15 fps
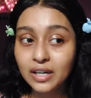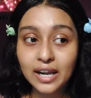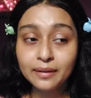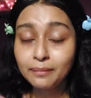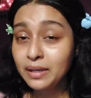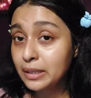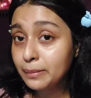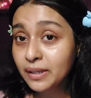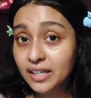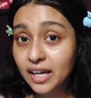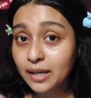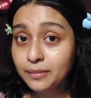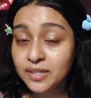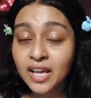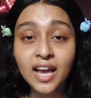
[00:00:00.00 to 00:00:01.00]
like multiple
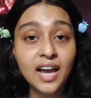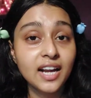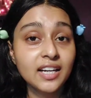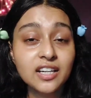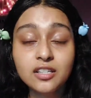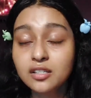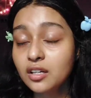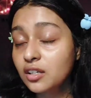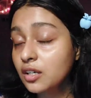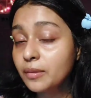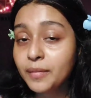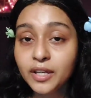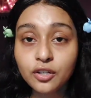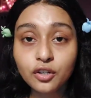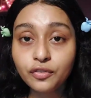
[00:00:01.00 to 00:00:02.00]
times, and it's not gonna
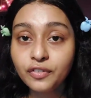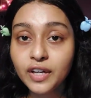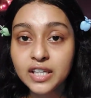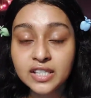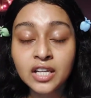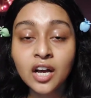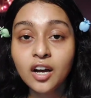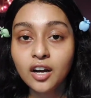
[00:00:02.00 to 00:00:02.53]
make your face,